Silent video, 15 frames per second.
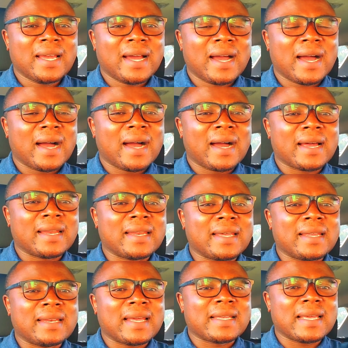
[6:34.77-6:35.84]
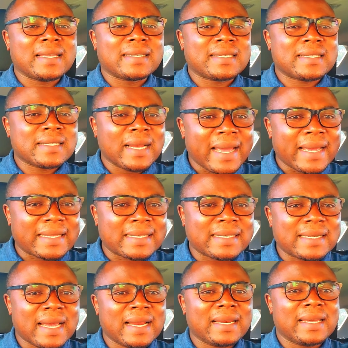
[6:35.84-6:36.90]
They're still
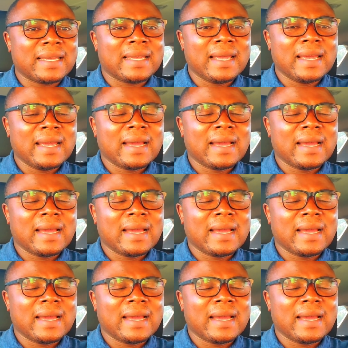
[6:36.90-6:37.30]
excelling.